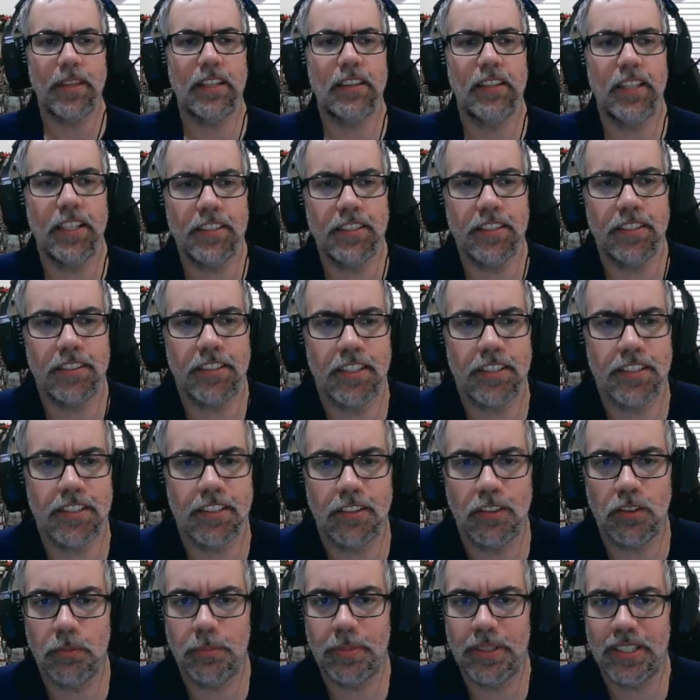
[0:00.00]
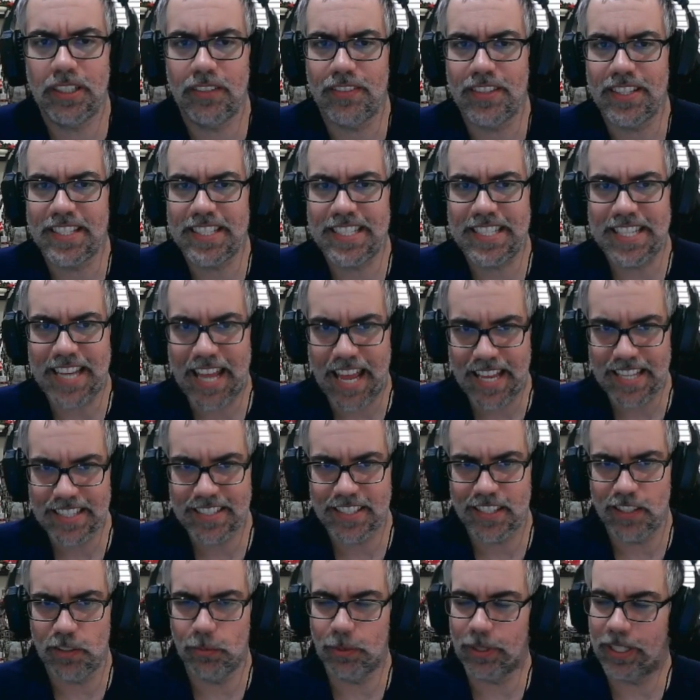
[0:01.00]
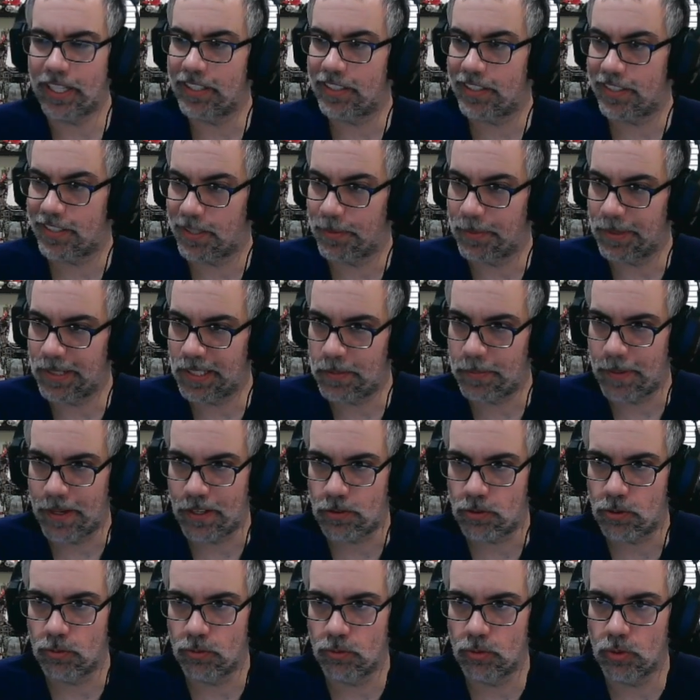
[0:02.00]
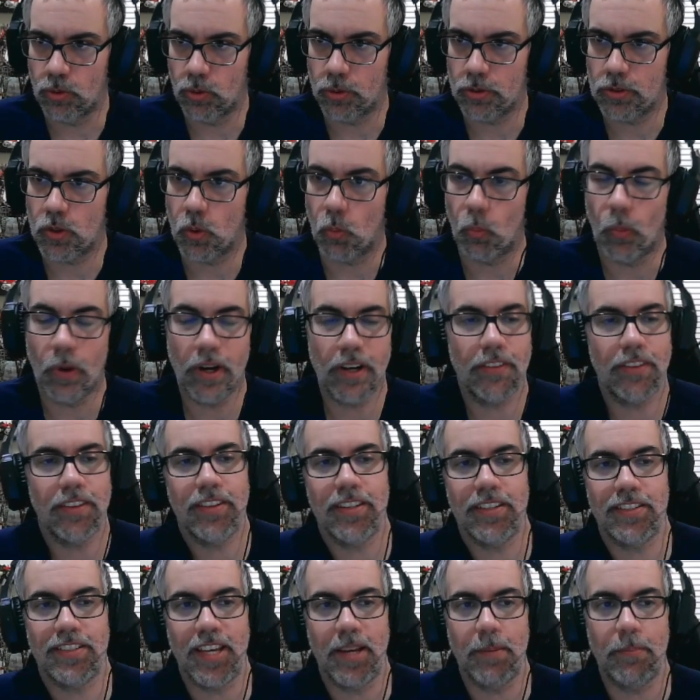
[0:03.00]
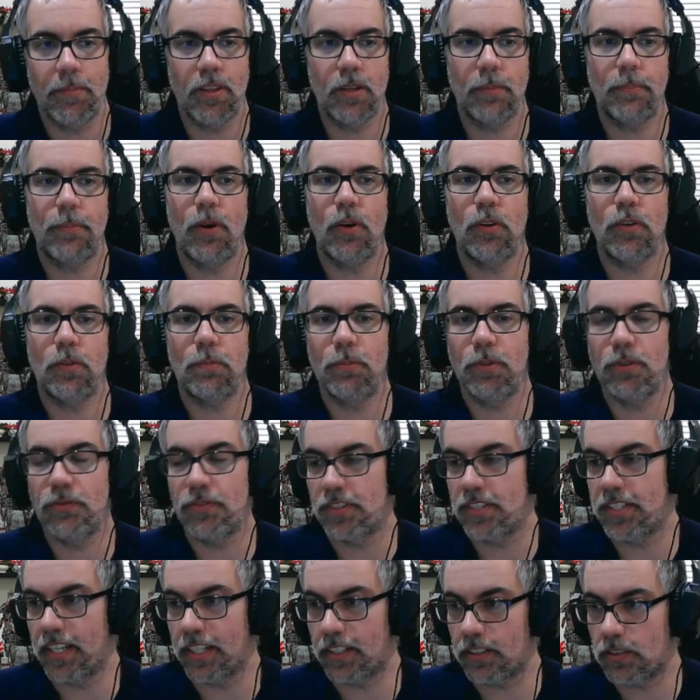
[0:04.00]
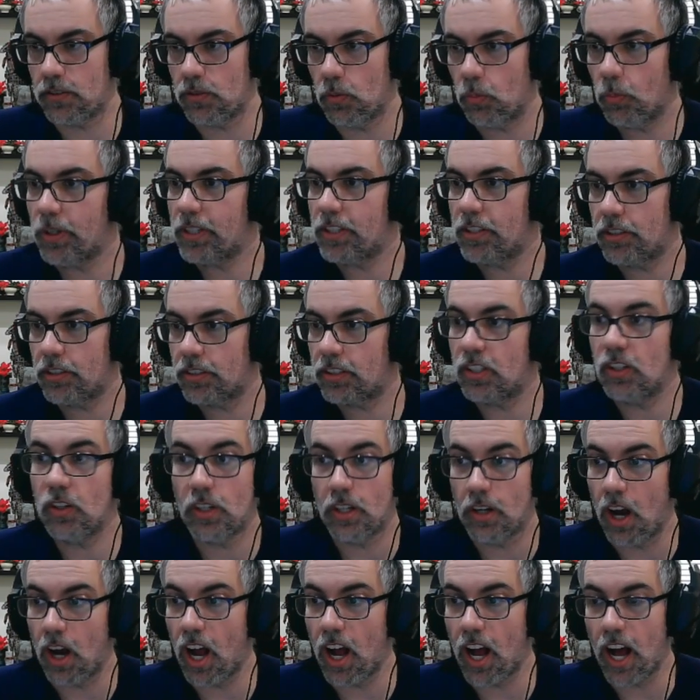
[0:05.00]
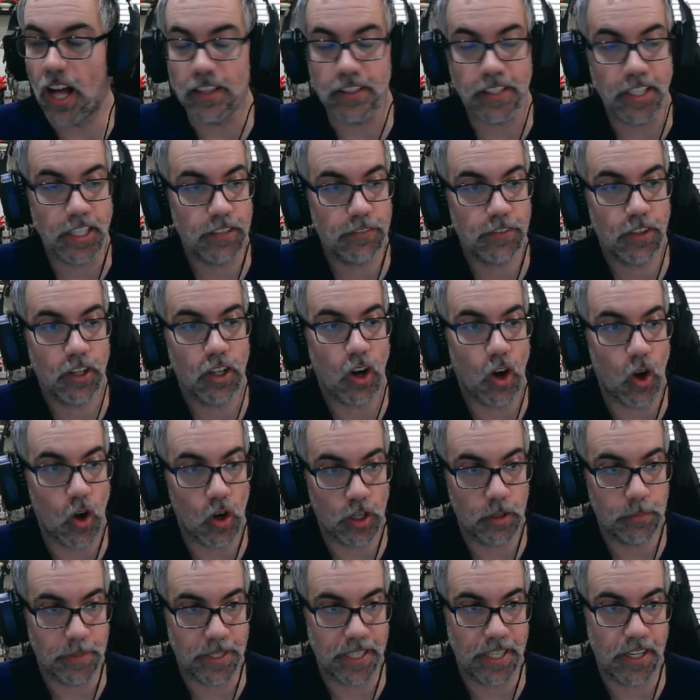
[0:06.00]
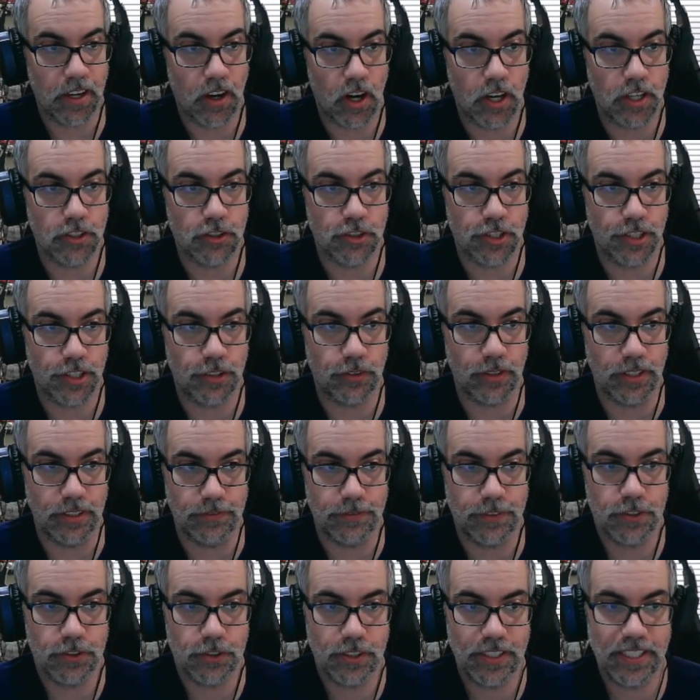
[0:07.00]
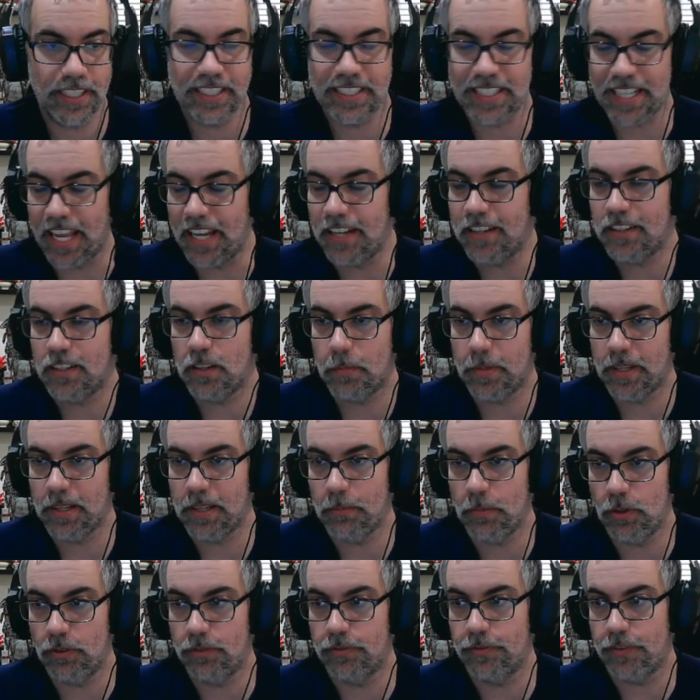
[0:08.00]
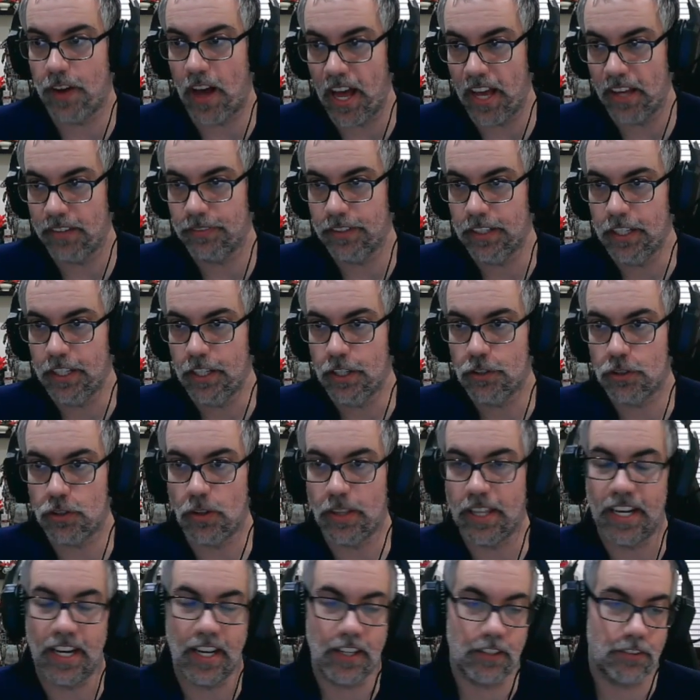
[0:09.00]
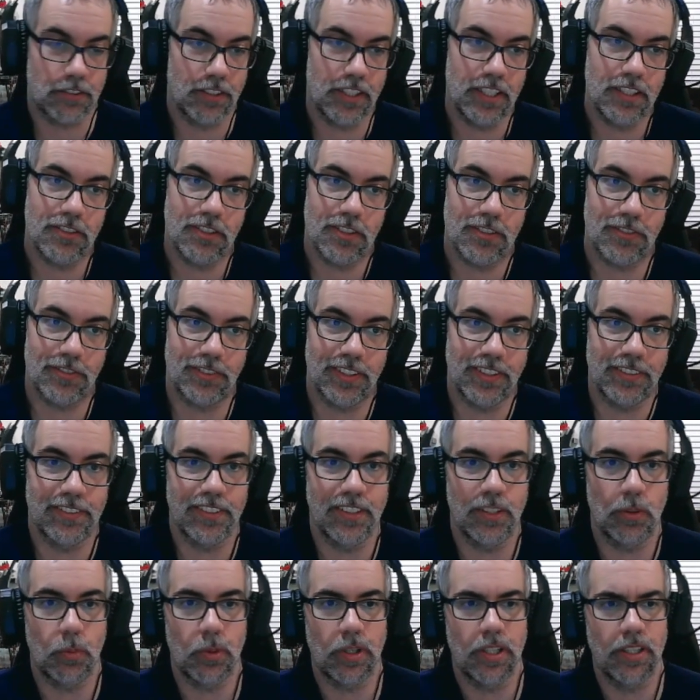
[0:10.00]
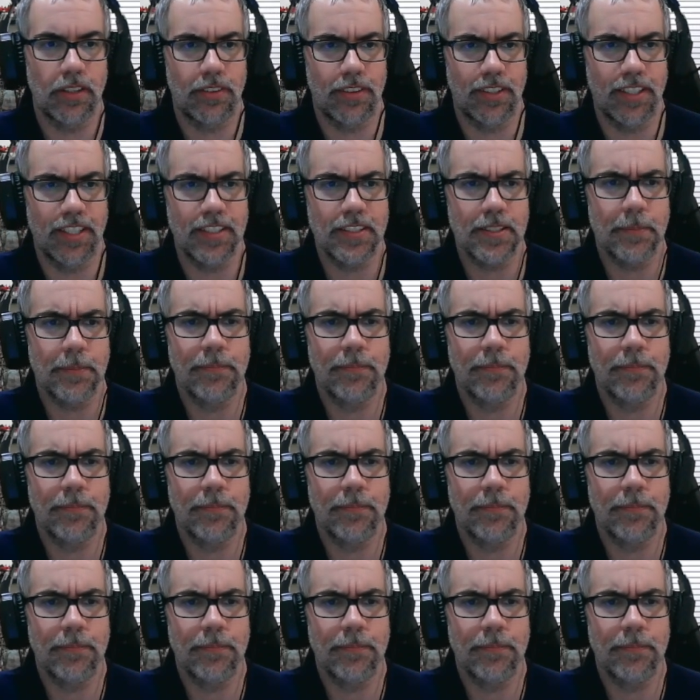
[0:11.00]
Let's discuss a little bit of the stats, and then we'll get into some of the special rules. So where they're the same, they're both move 6, which is good. A lot of our army, our general infantry, tend to be move 5. So that extra inch is really, really worth it.